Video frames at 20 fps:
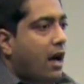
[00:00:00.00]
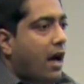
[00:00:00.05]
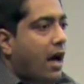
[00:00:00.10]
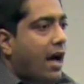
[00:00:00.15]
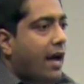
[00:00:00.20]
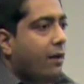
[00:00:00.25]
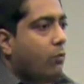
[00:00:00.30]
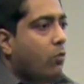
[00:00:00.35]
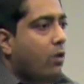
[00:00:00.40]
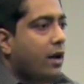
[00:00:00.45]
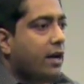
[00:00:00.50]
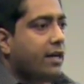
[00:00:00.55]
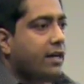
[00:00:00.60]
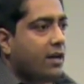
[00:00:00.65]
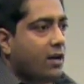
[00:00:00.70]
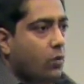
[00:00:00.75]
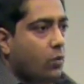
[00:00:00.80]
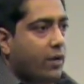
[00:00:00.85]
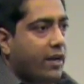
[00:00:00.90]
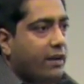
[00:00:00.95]
I want to
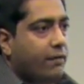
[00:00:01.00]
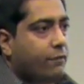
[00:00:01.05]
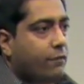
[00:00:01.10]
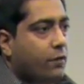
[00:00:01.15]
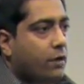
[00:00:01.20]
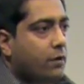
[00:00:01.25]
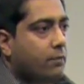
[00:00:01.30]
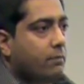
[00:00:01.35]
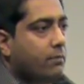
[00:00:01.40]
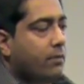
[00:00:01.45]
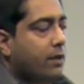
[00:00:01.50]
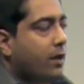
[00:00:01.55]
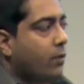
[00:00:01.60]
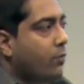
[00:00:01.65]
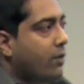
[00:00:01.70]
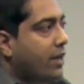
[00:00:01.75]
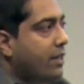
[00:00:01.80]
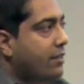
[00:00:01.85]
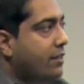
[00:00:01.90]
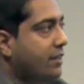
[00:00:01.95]
get away from and
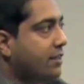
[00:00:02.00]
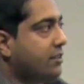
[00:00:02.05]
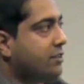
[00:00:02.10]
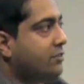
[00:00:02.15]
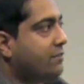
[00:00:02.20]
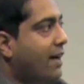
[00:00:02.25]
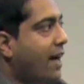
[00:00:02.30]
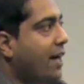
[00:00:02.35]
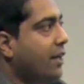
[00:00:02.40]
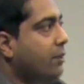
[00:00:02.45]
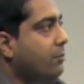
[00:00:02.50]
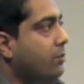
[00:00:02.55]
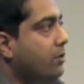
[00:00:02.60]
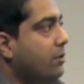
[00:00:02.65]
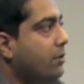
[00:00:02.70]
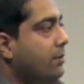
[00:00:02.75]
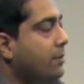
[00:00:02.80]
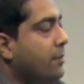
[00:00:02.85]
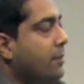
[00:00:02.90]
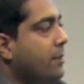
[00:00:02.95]
what I think is
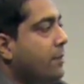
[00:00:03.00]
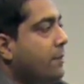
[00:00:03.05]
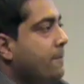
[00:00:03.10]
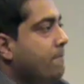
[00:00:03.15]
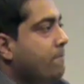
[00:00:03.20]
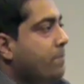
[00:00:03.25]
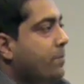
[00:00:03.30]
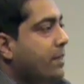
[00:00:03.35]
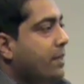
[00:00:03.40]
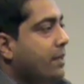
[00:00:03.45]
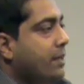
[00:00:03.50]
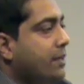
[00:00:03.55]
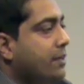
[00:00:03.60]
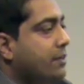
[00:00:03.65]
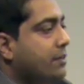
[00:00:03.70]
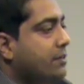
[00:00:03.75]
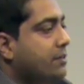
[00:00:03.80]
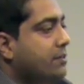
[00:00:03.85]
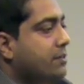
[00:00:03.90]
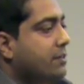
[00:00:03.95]
valuable
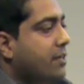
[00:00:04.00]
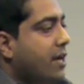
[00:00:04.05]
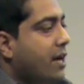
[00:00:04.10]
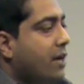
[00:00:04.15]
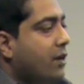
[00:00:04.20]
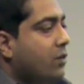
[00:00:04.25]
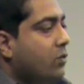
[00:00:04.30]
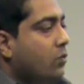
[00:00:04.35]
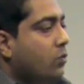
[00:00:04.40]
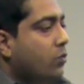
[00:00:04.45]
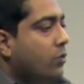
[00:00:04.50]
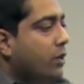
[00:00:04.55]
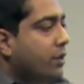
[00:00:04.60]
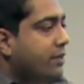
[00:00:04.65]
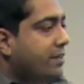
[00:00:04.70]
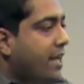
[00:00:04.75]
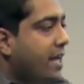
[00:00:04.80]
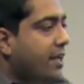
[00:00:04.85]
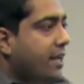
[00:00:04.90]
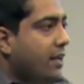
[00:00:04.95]
is that we're
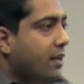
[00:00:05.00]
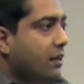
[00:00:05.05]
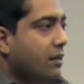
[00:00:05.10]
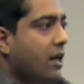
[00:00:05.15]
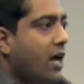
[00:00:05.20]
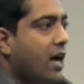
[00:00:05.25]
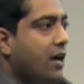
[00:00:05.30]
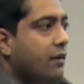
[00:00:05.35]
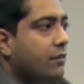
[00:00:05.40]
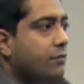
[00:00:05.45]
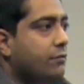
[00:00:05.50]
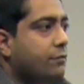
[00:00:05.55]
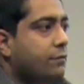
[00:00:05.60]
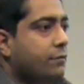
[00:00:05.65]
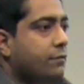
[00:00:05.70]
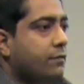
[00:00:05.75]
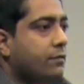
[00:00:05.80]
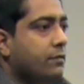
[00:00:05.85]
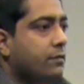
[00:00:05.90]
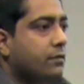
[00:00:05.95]
taking a lot
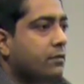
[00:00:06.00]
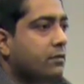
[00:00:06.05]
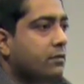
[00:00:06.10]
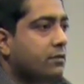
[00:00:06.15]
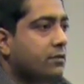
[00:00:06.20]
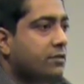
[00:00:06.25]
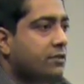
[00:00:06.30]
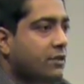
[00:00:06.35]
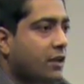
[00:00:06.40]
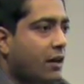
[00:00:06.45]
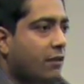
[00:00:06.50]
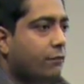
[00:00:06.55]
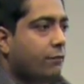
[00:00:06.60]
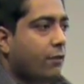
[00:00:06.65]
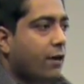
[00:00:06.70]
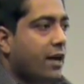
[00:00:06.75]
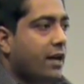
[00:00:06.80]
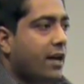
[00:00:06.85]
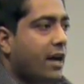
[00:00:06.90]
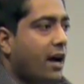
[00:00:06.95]
of stuff
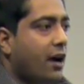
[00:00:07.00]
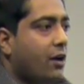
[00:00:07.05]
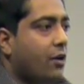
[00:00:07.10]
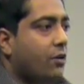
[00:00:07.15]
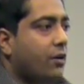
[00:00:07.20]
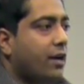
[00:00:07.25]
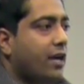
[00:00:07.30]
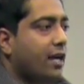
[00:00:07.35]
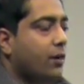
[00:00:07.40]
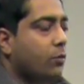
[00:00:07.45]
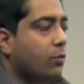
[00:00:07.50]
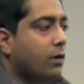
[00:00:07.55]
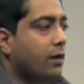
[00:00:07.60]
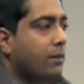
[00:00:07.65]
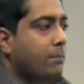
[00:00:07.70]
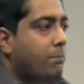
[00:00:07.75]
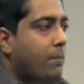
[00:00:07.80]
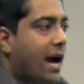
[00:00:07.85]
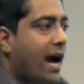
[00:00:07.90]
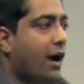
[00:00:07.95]
right now and we're
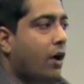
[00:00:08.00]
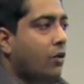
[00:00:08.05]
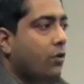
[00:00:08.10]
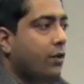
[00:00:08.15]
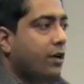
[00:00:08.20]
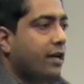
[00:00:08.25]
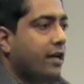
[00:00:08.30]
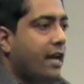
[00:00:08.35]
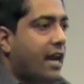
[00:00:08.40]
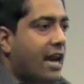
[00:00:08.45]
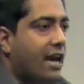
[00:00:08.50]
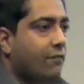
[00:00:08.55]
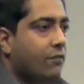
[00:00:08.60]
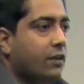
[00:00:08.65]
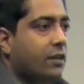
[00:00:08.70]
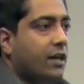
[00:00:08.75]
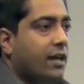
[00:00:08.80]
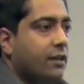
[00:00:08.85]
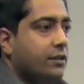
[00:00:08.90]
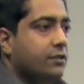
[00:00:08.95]
empowering
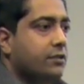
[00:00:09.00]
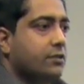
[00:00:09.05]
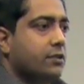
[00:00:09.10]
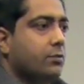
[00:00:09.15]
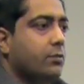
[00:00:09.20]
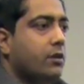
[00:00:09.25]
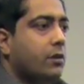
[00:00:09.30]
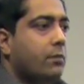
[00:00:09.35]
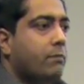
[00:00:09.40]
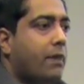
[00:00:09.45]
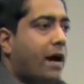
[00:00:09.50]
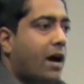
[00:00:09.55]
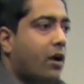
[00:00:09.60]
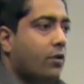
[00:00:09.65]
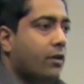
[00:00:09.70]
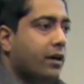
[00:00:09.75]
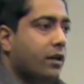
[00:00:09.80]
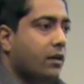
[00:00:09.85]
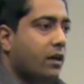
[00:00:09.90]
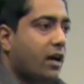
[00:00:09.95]
advertisers and we're
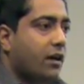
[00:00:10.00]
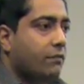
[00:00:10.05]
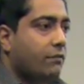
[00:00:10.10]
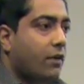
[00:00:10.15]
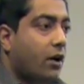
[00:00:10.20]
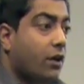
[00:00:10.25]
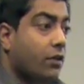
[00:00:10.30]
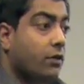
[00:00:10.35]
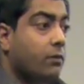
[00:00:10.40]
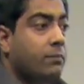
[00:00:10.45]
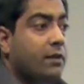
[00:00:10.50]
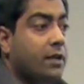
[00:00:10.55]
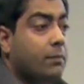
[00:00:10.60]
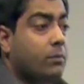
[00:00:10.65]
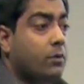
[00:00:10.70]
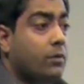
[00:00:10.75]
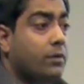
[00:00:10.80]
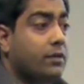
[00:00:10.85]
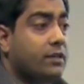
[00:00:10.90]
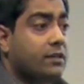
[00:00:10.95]
empowering a lot of other
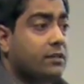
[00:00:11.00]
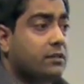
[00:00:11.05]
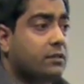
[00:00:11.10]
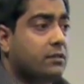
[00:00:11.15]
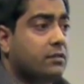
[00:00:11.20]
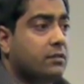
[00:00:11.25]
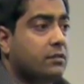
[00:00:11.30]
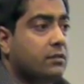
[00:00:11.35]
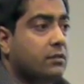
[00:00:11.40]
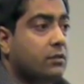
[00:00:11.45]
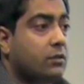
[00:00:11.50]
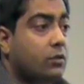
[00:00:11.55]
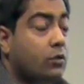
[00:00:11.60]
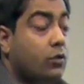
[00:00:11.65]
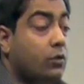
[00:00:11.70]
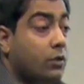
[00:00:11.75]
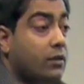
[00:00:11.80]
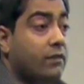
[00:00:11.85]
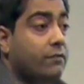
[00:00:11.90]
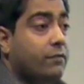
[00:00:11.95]
people with this
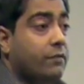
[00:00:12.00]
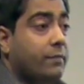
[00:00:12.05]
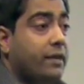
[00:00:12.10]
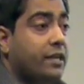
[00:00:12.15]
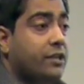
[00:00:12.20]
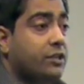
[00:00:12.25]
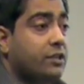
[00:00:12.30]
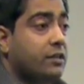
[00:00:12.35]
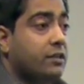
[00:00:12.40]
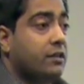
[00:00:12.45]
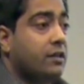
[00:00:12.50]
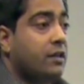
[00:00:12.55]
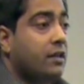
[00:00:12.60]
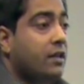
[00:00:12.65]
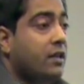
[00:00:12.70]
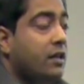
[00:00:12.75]
cool information.